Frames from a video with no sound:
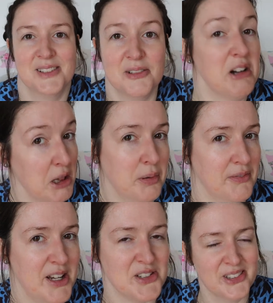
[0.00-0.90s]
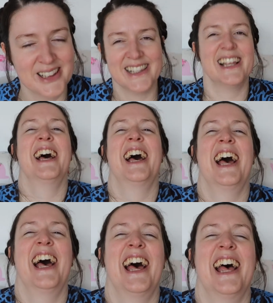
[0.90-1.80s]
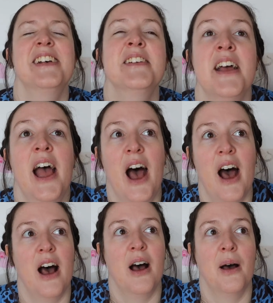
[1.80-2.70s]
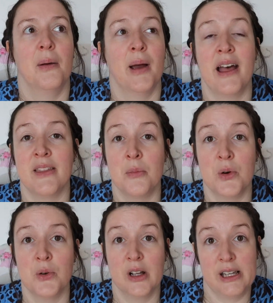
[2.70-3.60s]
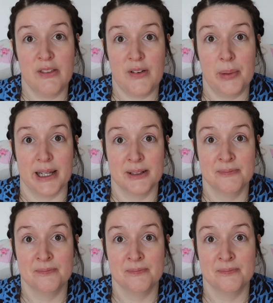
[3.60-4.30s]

real professional, and then we'll cut out the fabric.